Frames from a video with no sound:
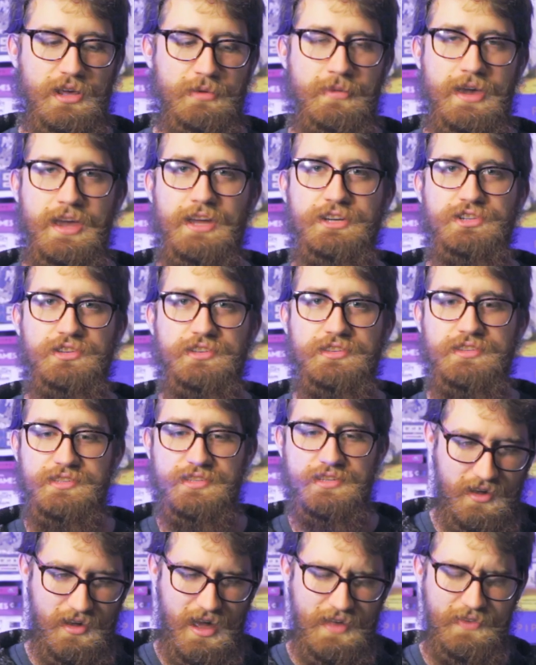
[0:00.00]

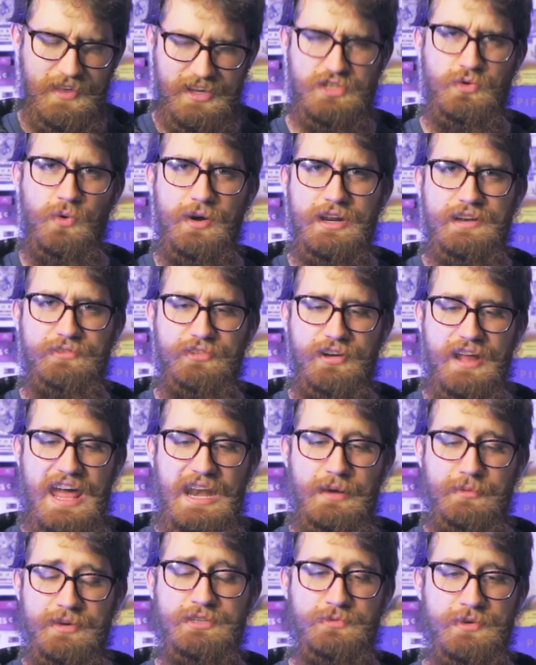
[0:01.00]
mages and like 20 different
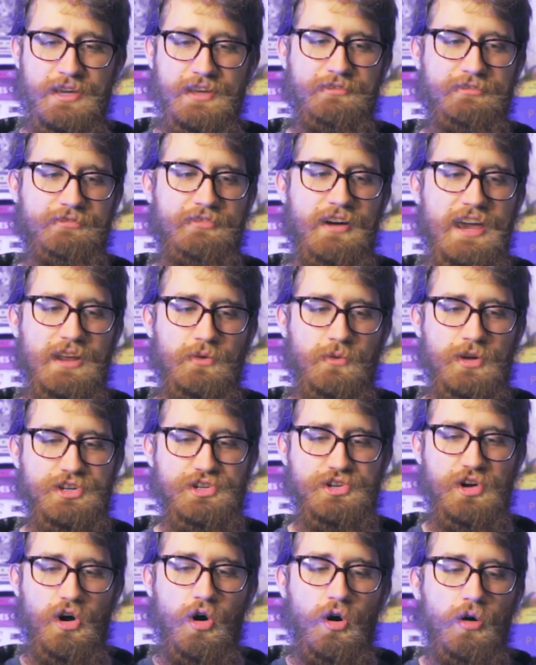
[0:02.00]
enemies we can fight,
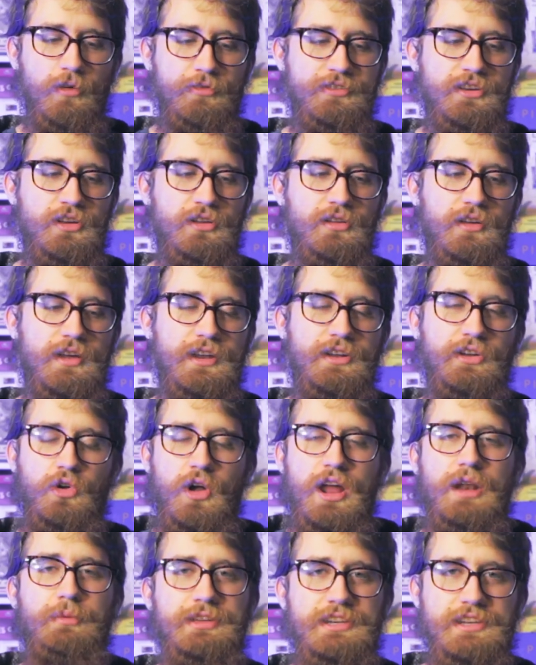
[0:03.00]
which all feel
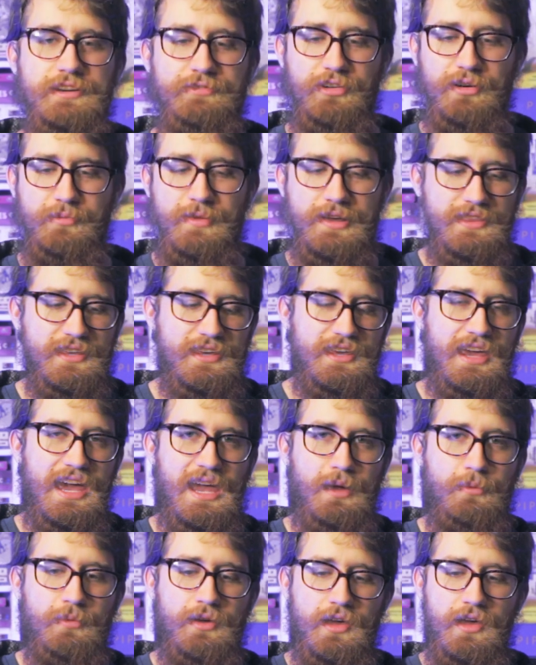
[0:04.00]
incredibly different, make the
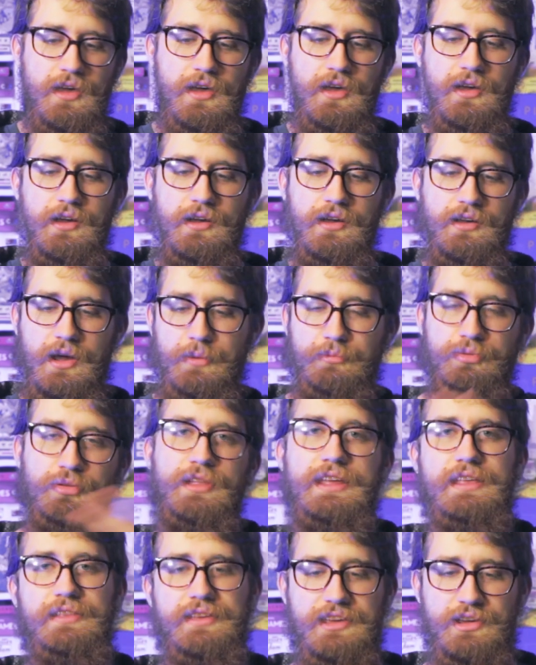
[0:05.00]
game
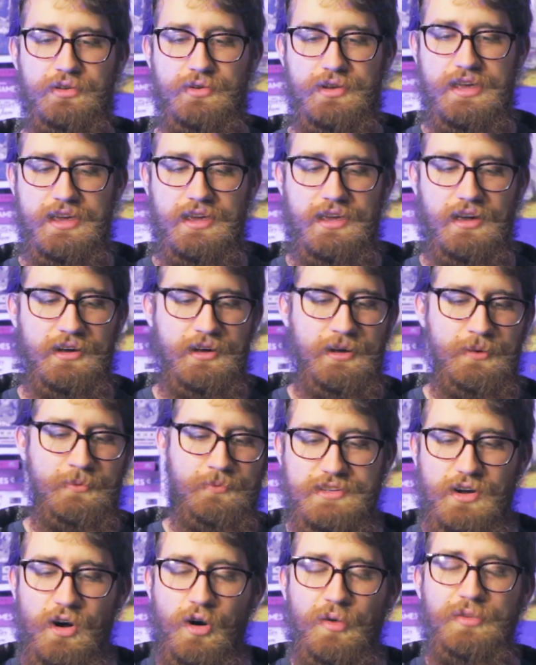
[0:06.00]
completely unique.
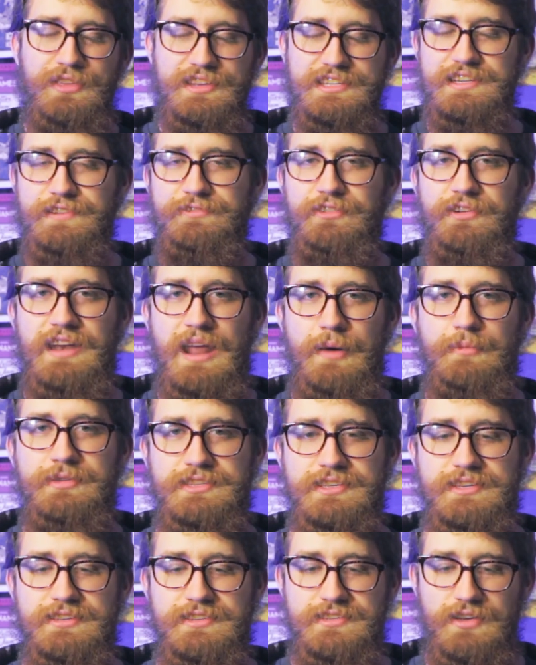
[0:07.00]
All these different
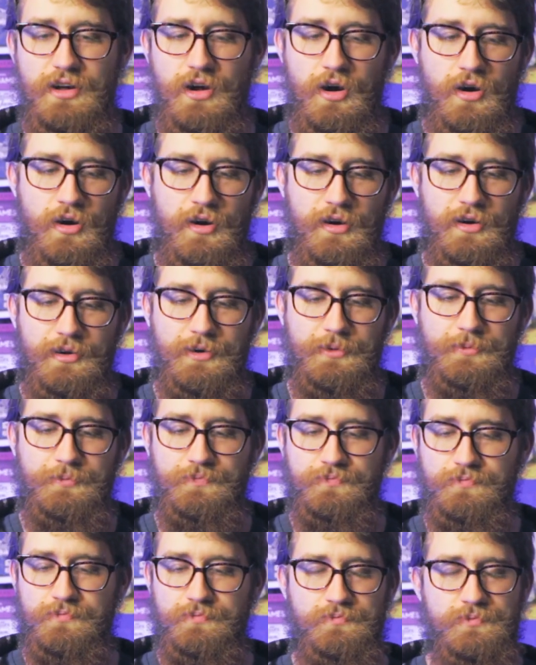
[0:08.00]
nemesis are
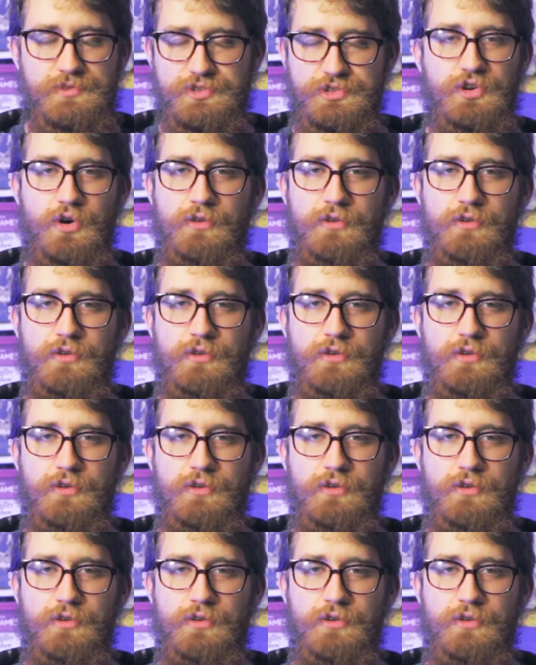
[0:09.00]
so